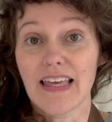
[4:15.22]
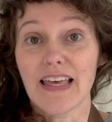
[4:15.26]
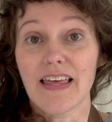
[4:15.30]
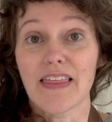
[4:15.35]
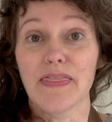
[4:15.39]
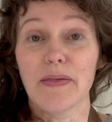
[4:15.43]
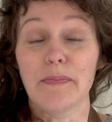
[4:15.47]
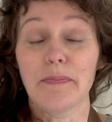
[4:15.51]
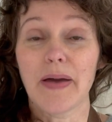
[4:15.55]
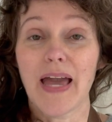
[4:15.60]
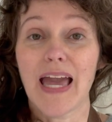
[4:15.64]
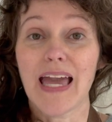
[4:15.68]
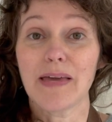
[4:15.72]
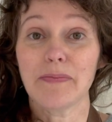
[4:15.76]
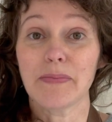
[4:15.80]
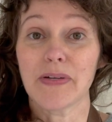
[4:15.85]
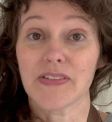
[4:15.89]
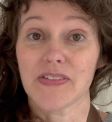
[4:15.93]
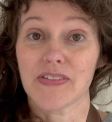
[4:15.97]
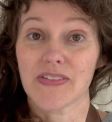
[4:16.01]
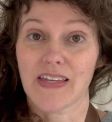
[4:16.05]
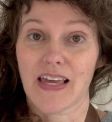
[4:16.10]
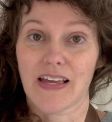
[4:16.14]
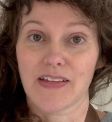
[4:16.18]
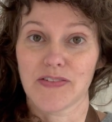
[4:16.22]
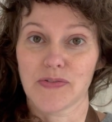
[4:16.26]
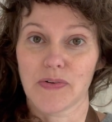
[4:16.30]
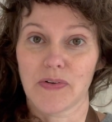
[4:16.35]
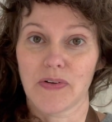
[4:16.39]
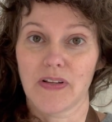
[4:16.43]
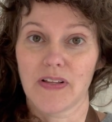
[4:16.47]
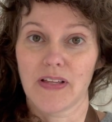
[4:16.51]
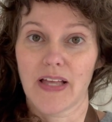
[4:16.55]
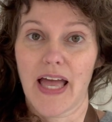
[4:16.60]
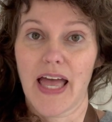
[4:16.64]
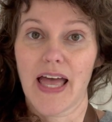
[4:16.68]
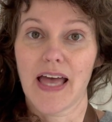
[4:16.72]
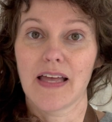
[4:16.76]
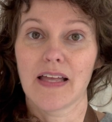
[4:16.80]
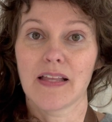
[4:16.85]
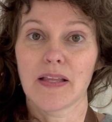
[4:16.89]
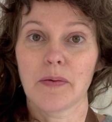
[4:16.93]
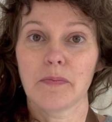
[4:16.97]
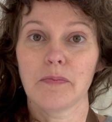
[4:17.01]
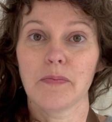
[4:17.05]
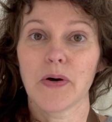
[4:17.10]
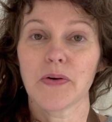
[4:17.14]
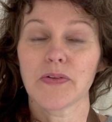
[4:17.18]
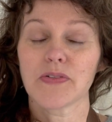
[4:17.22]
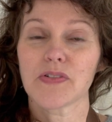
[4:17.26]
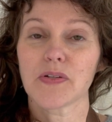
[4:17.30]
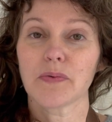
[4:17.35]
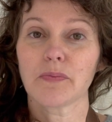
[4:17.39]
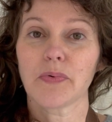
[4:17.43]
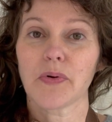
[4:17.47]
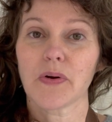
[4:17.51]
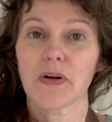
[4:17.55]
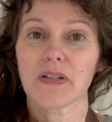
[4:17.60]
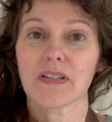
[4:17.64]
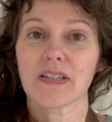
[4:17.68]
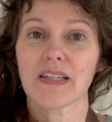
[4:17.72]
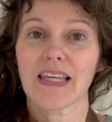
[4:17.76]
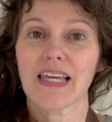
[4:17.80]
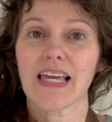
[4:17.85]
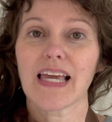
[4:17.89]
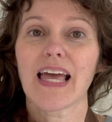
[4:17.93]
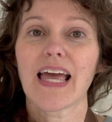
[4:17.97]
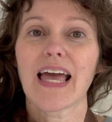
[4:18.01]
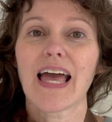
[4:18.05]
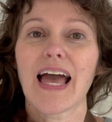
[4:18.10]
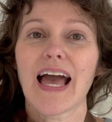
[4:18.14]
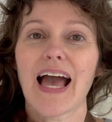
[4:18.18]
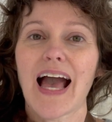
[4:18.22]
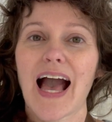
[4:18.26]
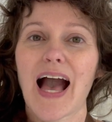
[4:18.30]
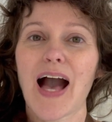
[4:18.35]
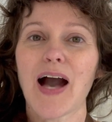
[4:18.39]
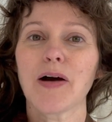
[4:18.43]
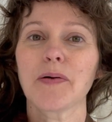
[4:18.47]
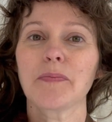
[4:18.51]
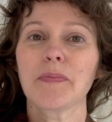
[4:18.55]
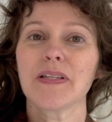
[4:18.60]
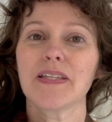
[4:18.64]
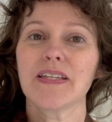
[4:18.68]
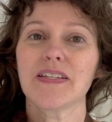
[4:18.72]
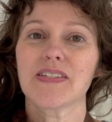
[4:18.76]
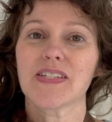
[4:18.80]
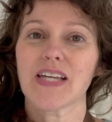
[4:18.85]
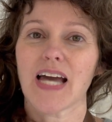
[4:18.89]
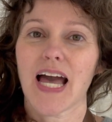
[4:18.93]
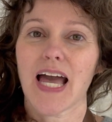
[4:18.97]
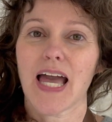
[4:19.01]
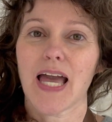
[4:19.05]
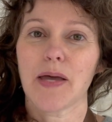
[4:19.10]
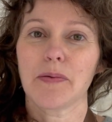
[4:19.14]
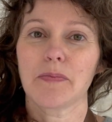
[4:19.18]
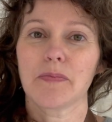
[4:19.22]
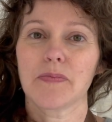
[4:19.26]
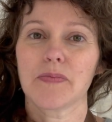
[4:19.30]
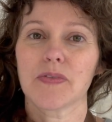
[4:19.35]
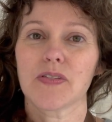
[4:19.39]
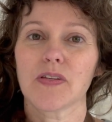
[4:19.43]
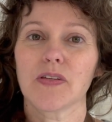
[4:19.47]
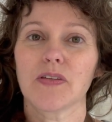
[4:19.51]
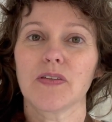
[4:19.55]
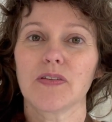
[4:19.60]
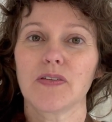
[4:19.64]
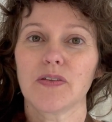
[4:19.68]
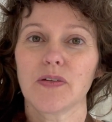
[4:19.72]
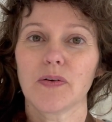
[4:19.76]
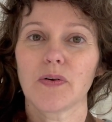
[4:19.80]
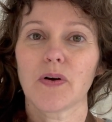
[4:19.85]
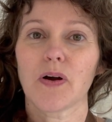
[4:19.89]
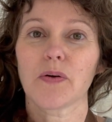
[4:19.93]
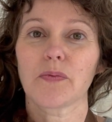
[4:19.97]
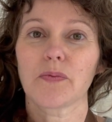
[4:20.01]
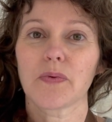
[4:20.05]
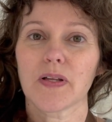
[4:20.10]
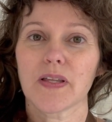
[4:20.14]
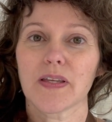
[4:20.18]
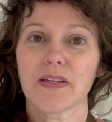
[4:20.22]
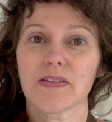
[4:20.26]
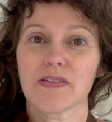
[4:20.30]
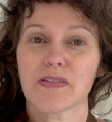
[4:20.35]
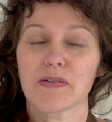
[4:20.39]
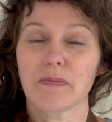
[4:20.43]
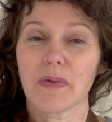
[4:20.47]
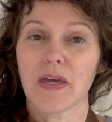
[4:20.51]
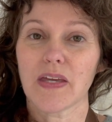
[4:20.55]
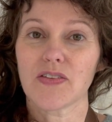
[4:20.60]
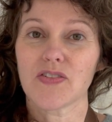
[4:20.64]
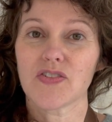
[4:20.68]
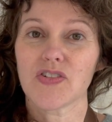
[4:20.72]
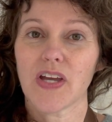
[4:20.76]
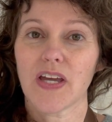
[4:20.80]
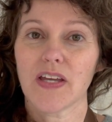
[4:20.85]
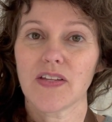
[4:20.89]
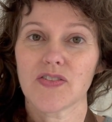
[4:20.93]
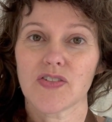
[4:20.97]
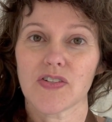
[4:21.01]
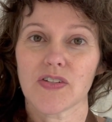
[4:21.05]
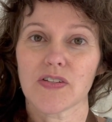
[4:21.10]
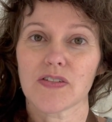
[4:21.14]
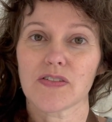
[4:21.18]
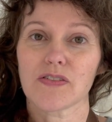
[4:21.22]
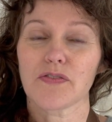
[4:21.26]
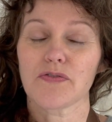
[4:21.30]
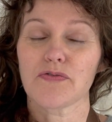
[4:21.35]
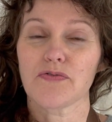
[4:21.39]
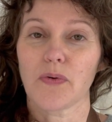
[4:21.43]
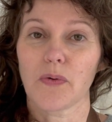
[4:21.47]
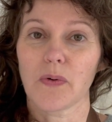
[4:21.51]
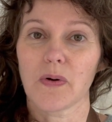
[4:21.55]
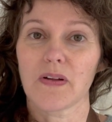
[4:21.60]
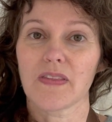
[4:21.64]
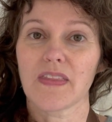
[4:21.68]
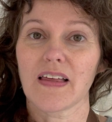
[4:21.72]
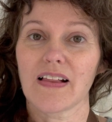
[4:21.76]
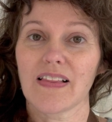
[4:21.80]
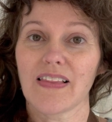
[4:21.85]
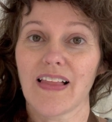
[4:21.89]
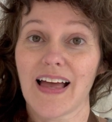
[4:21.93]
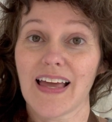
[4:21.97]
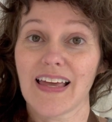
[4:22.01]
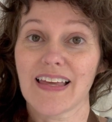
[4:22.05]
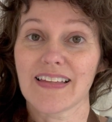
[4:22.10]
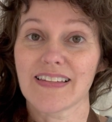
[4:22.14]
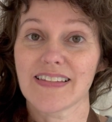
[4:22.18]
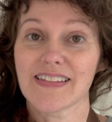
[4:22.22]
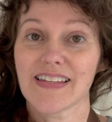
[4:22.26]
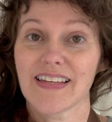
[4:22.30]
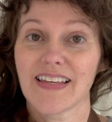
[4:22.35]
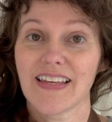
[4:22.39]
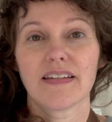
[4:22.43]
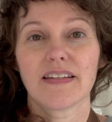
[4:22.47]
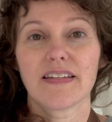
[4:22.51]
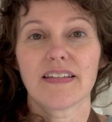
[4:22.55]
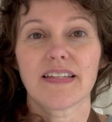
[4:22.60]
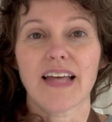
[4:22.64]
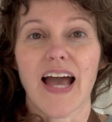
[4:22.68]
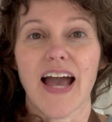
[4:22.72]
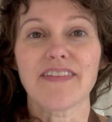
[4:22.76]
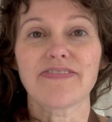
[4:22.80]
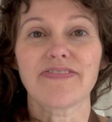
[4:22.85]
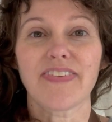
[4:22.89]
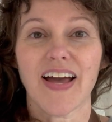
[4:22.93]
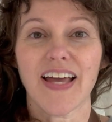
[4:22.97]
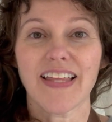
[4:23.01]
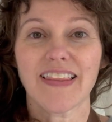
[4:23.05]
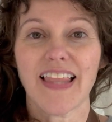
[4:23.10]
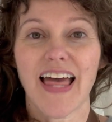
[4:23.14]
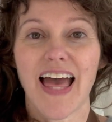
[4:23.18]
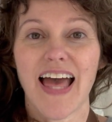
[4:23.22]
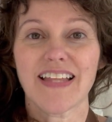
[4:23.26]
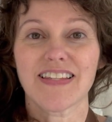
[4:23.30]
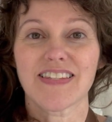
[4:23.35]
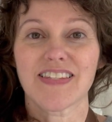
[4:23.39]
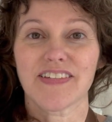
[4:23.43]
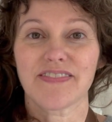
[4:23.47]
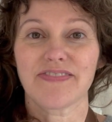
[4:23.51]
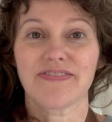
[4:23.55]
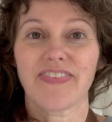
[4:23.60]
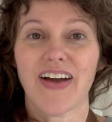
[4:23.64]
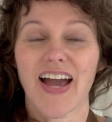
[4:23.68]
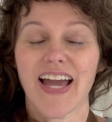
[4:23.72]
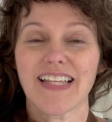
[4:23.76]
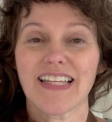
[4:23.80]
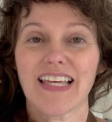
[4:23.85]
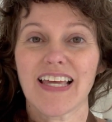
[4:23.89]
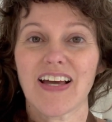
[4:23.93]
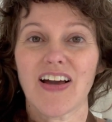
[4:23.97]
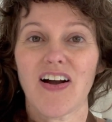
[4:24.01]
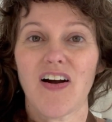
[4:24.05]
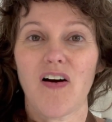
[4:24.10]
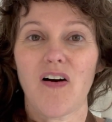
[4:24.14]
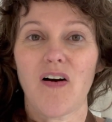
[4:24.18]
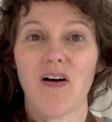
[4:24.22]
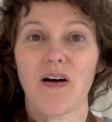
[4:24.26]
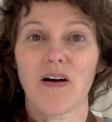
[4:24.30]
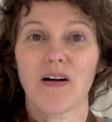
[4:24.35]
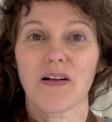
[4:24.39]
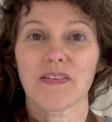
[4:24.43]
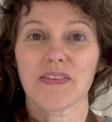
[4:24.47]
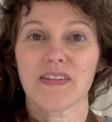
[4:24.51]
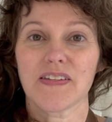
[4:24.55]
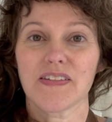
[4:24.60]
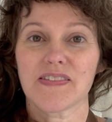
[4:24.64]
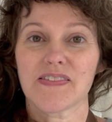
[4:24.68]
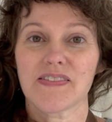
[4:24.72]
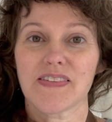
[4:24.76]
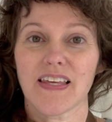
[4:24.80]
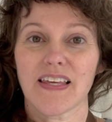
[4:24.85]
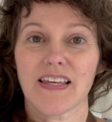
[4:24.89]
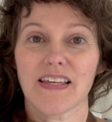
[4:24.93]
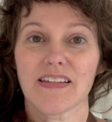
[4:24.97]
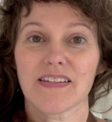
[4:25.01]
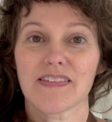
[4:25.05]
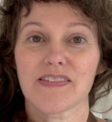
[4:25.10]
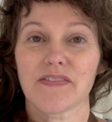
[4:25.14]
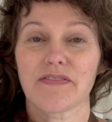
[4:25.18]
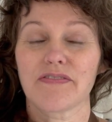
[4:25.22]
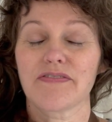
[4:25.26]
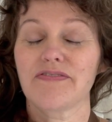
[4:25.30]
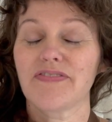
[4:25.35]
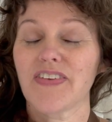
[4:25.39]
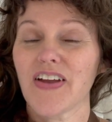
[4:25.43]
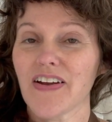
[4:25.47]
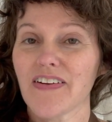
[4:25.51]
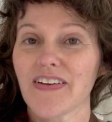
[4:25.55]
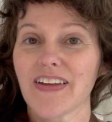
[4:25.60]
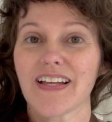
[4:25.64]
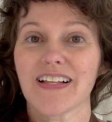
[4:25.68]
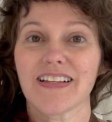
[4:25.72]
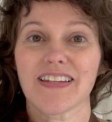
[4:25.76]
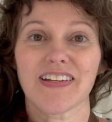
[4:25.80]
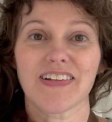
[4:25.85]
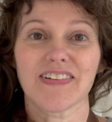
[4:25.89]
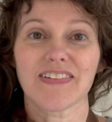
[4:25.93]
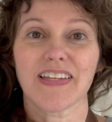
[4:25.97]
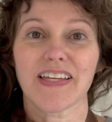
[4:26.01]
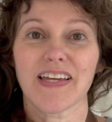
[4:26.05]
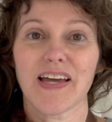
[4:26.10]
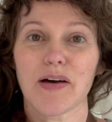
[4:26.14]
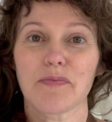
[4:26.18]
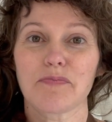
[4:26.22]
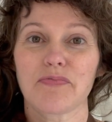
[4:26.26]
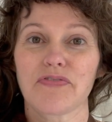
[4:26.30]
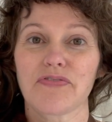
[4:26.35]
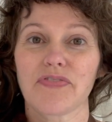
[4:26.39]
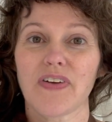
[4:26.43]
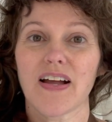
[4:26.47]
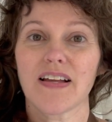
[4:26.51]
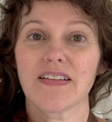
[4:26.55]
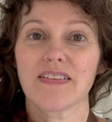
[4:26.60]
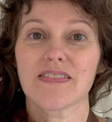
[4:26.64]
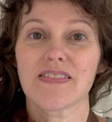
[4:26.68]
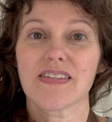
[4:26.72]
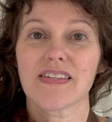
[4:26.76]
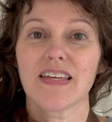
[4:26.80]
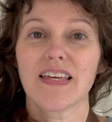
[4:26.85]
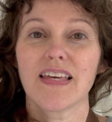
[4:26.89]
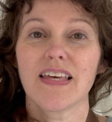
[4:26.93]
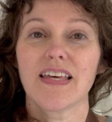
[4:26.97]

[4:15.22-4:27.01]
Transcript: the payment schedule, and most importantly, how many times you are willing to make changes for the client. I find that defining all these things very clearly up front